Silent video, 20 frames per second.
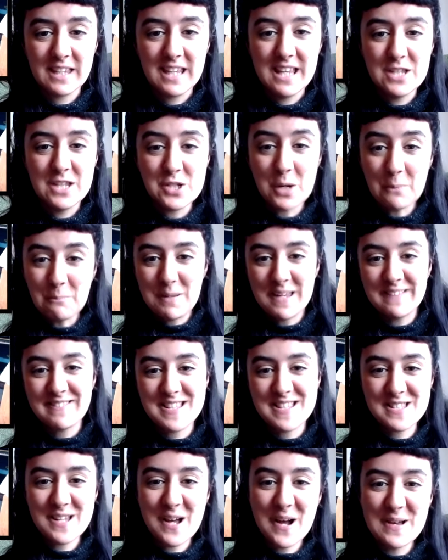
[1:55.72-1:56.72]
Jumping
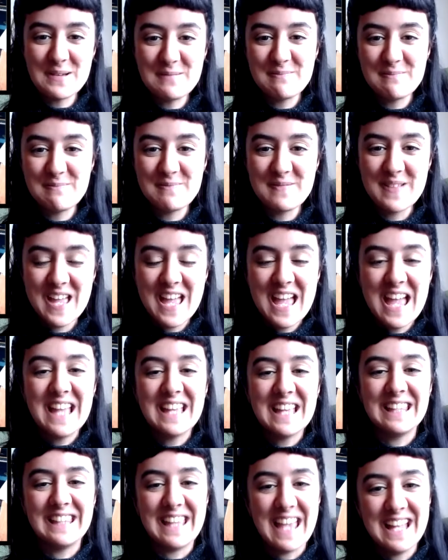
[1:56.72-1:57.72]
this time.
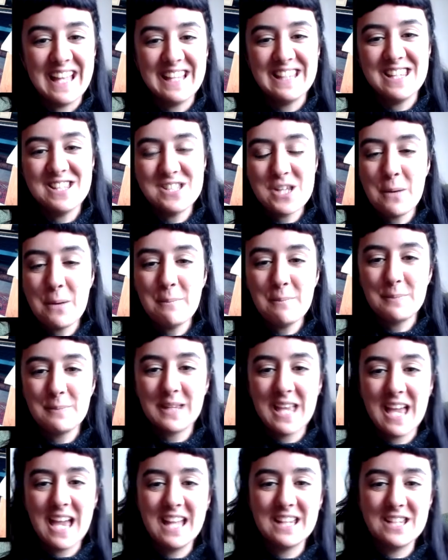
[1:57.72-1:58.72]
Can you jump?
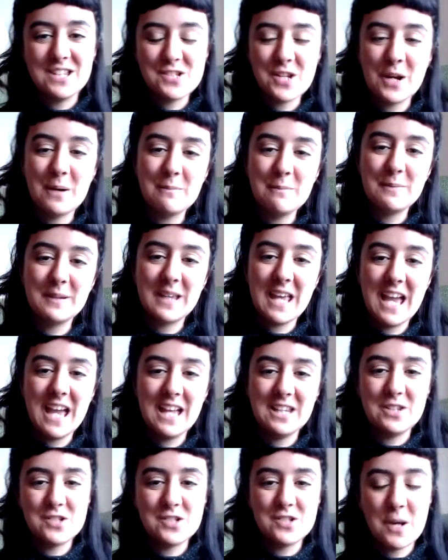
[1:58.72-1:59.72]
Can you jump?
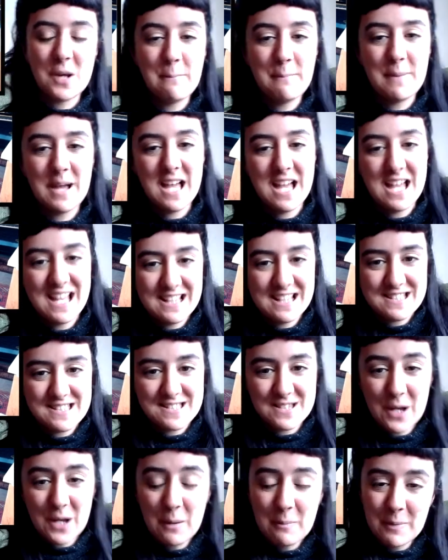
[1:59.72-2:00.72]
Can you jump and
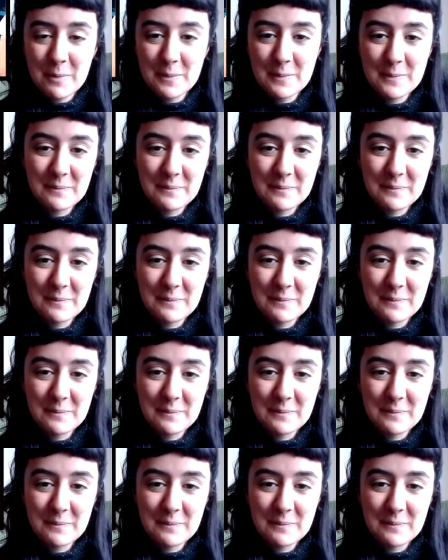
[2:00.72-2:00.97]
stop?